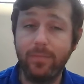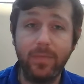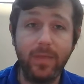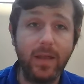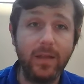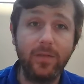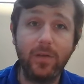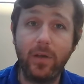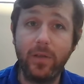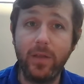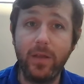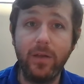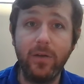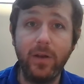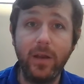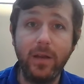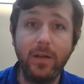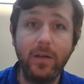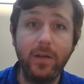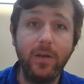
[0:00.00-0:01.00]
That's all that you
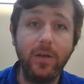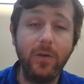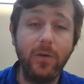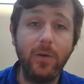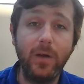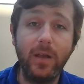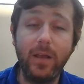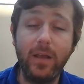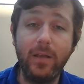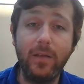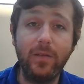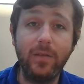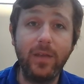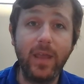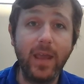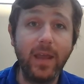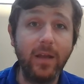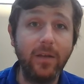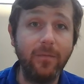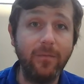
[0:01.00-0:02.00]
need to do, is
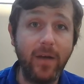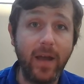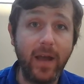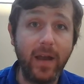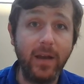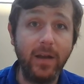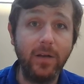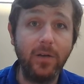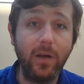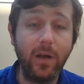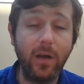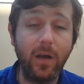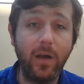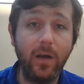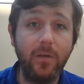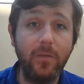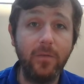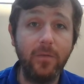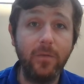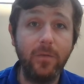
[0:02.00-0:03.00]
take advantage
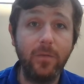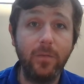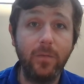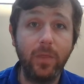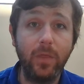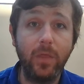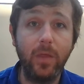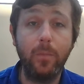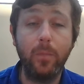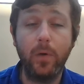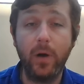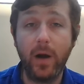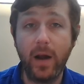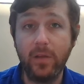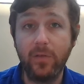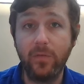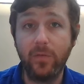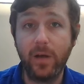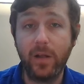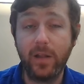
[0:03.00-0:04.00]
of the
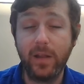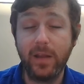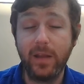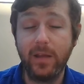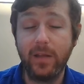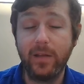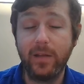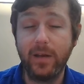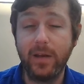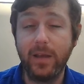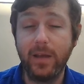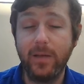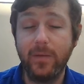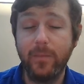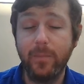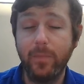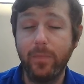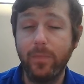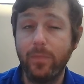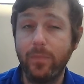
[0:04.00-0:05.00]
price volatility,
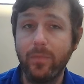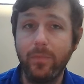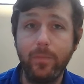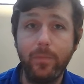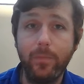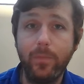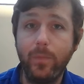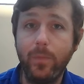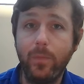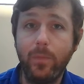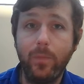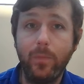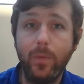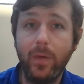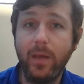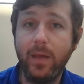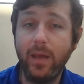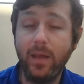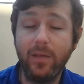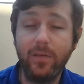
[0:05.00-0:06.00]

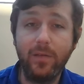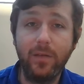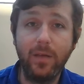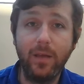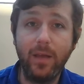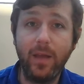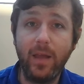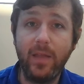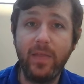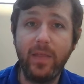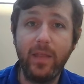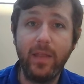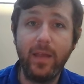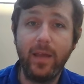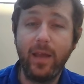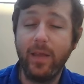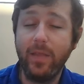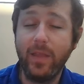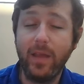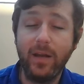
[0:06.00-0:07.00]
because at
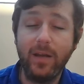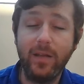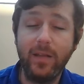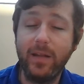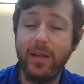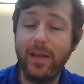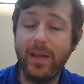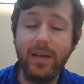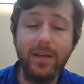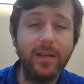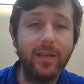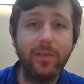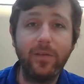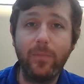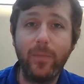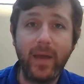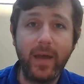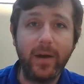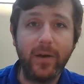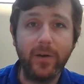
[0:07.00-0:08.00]
the end of the day, it
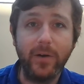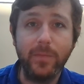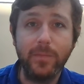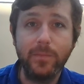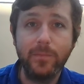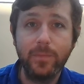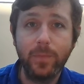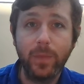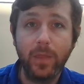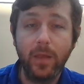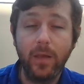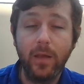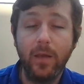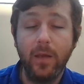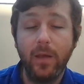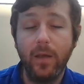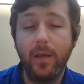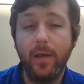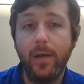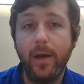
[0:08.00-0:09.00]
doesn't matter.
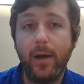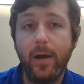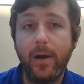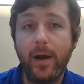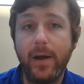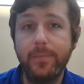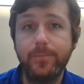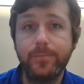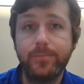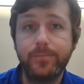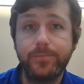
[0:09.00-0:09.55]
All right.